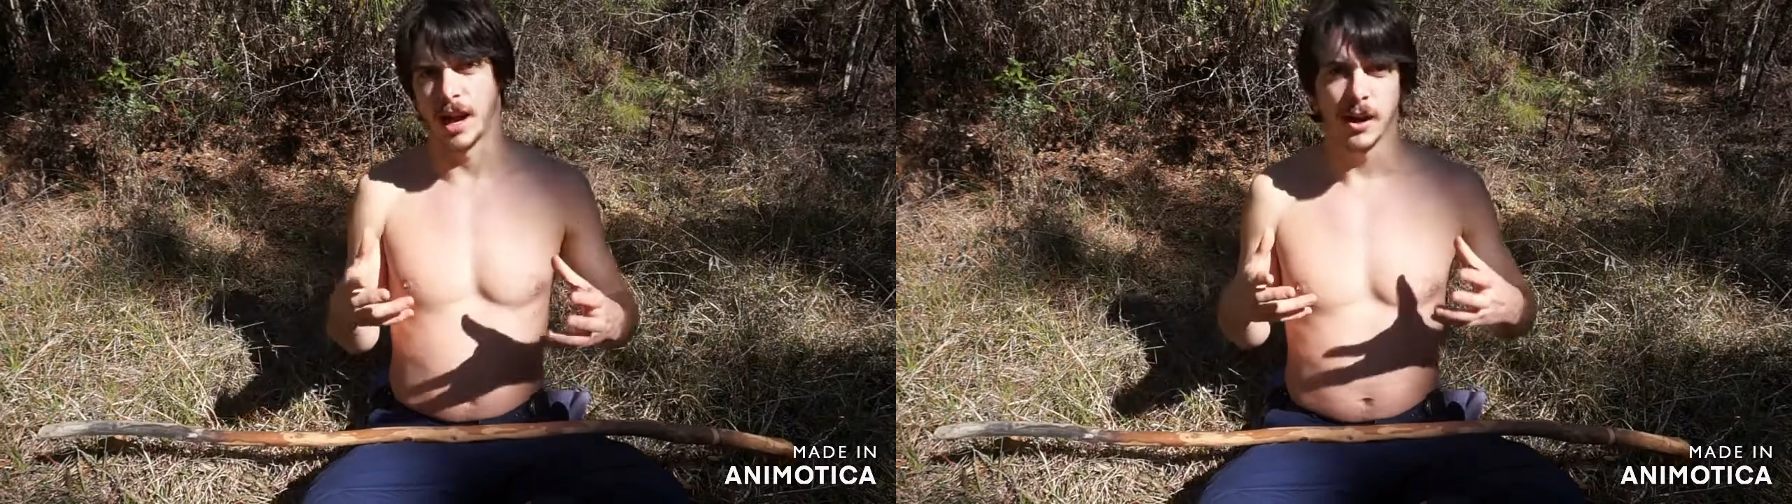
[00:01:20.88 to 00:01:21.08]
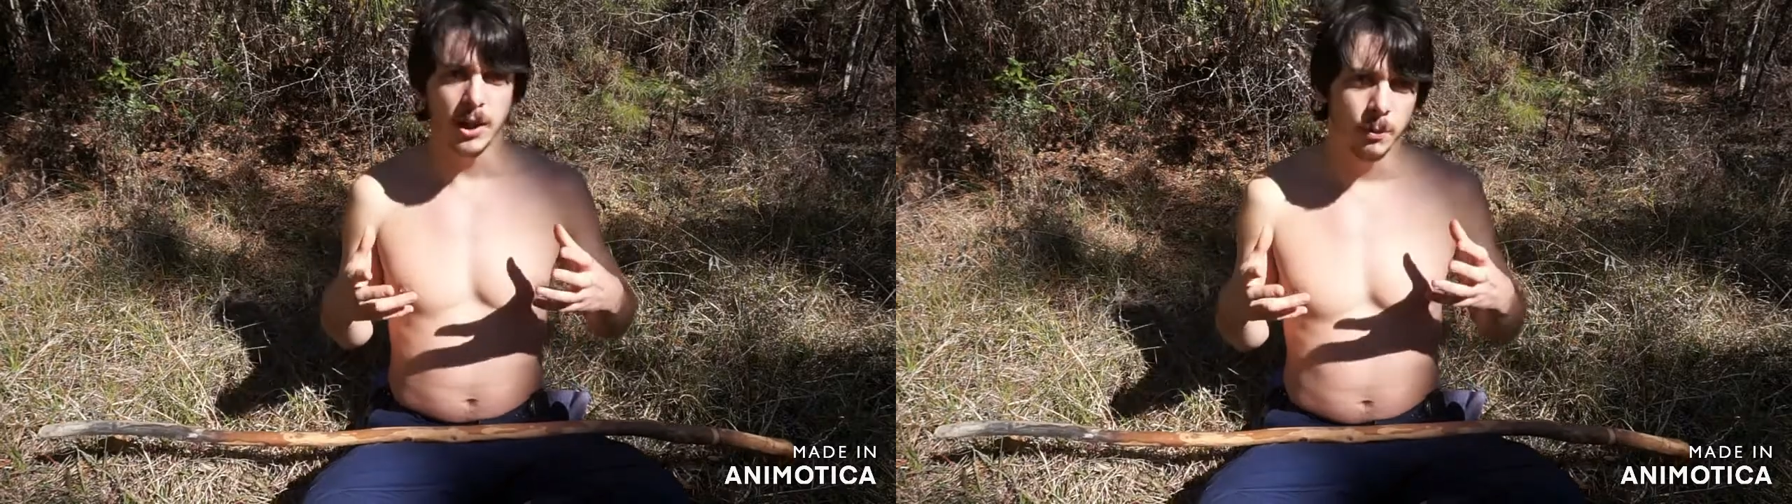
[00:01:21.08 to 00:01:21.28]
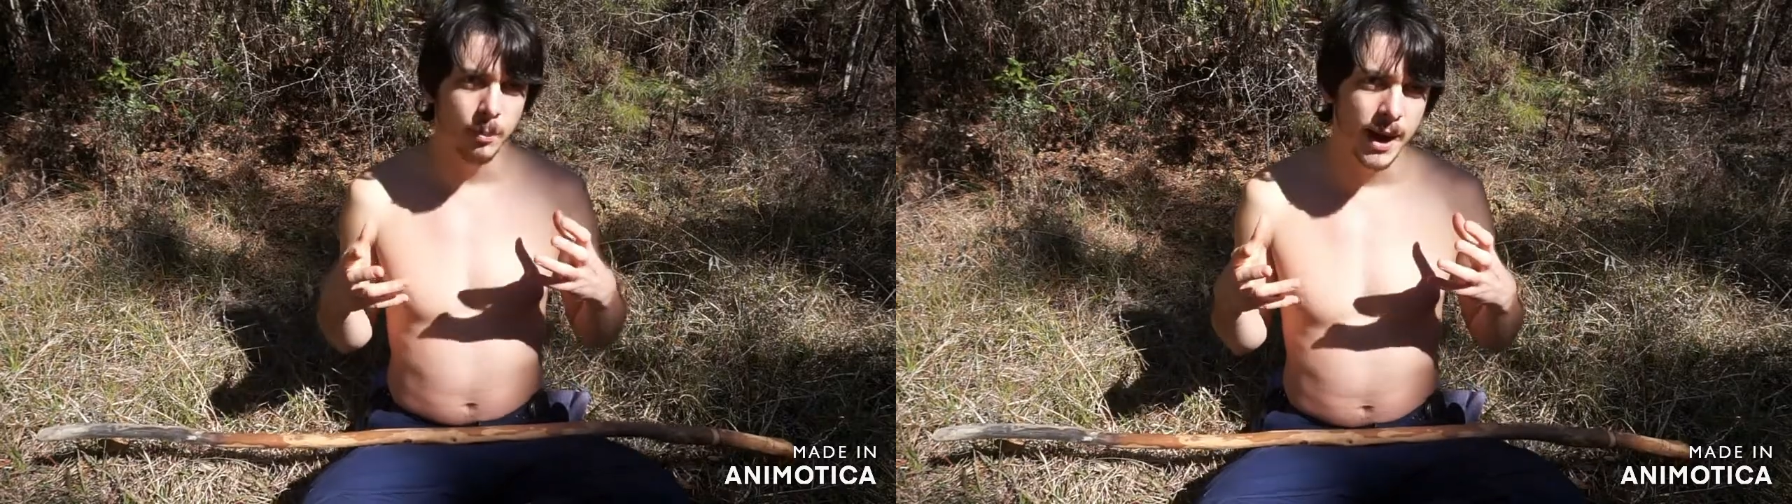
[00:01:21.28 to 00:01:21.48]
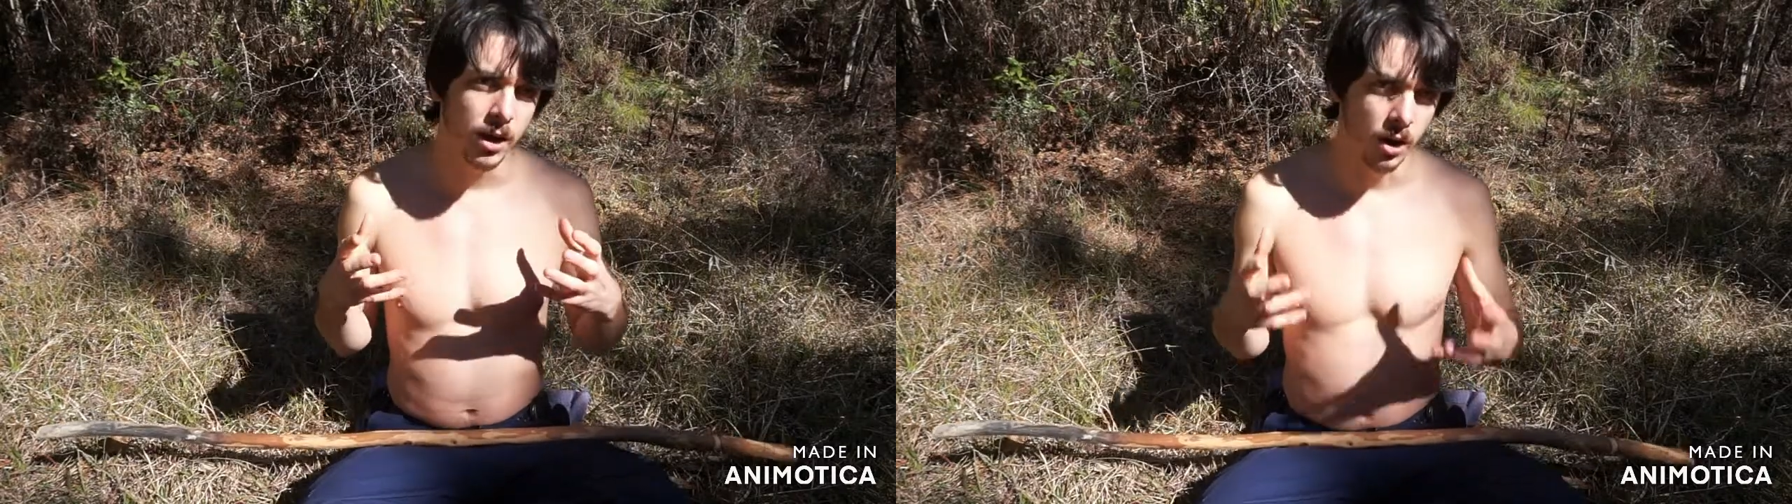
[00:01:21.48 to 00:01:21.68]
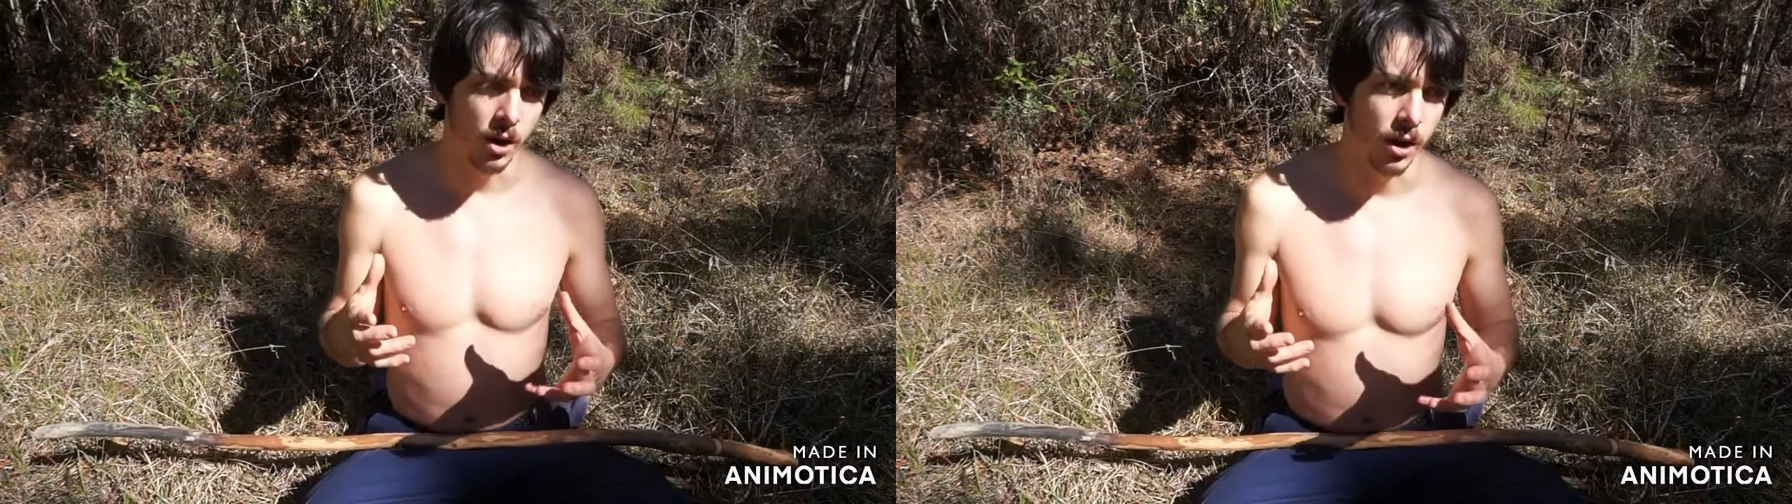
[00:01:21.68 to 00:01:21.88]
How do you pick
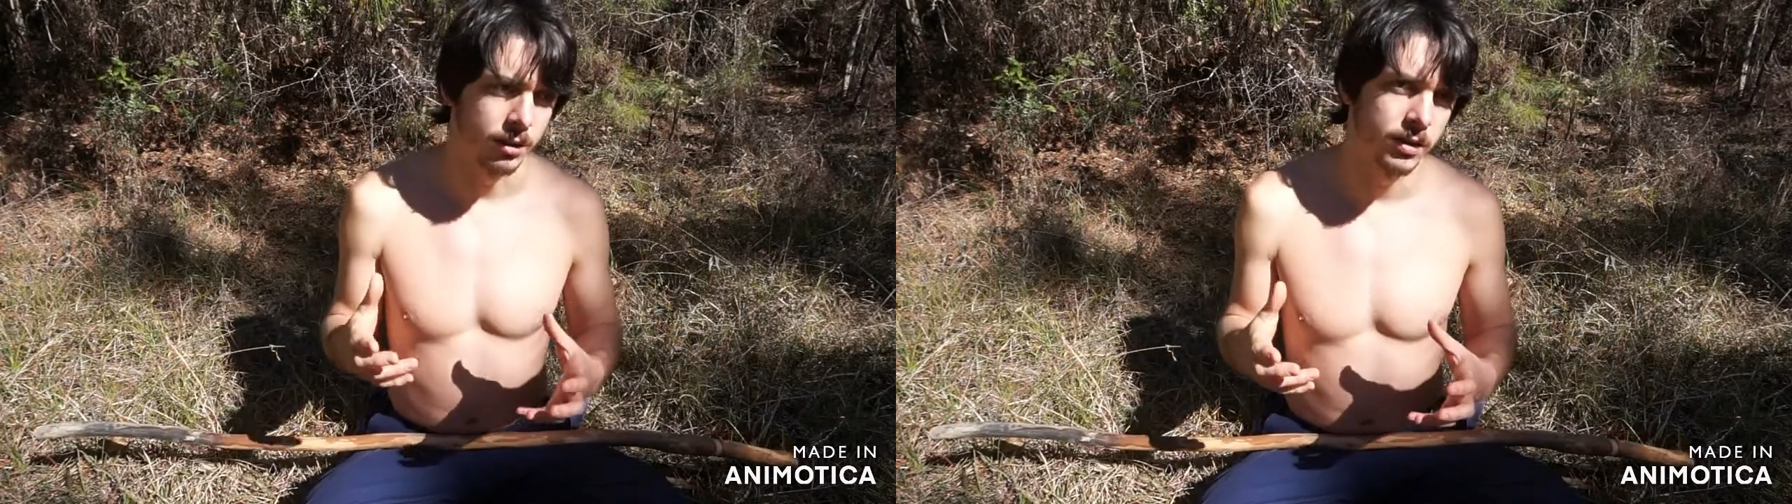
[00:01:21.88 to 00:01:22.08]
a hearth?